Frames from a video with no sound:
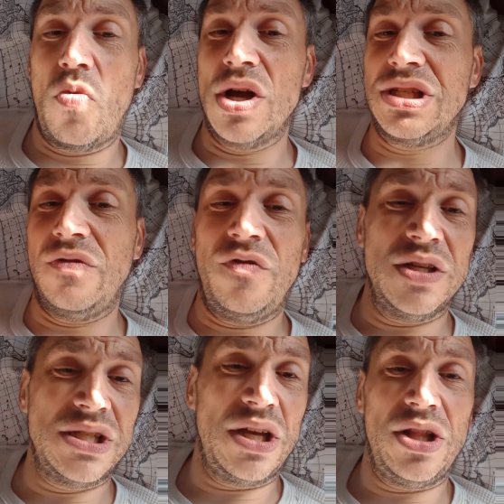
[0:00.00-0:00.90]
I wasn't
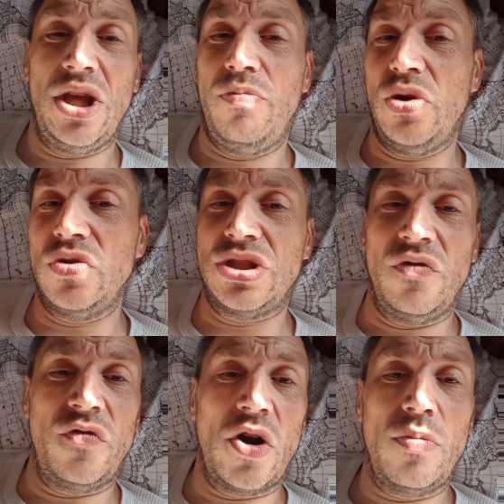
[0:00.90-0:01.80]
physically
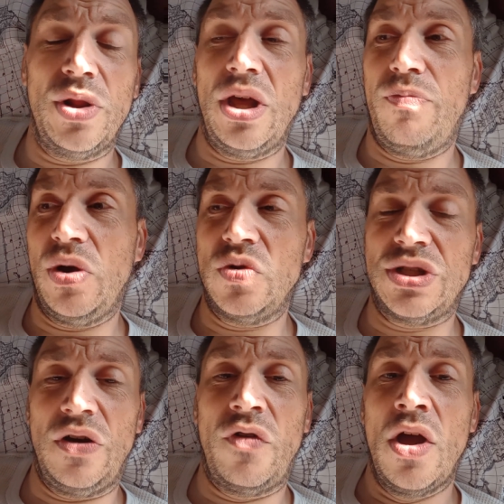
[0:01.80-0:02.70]
abusive, verbally
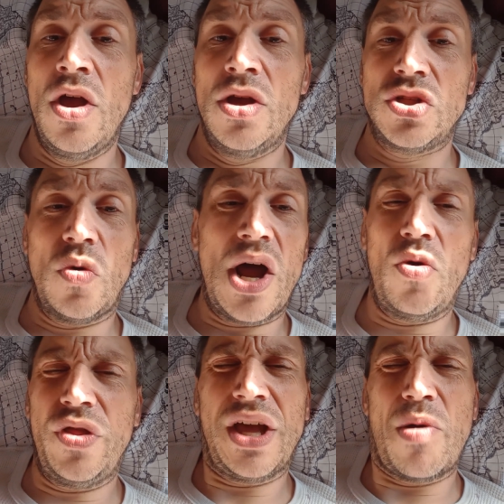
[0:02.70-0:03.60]
abusive. So I
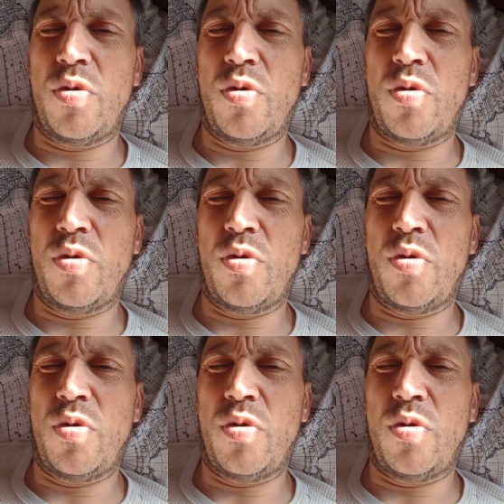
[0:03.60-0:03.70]
don't think I